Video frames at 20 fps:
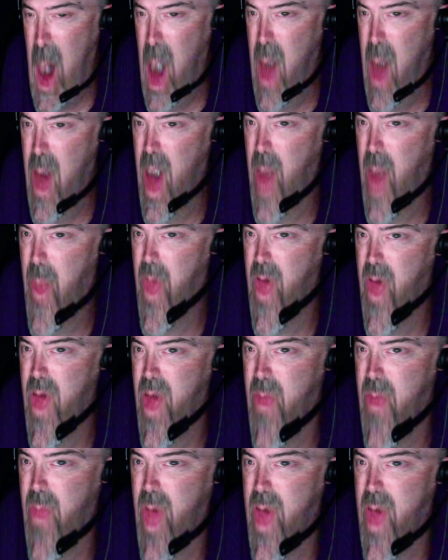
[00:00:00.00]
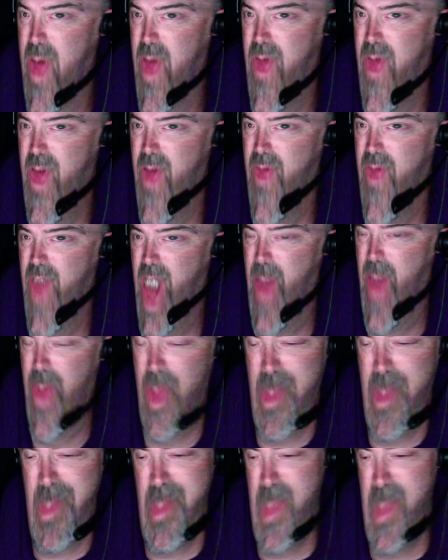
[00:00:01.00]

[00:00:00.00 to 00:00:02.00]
and then a person brings it to your table.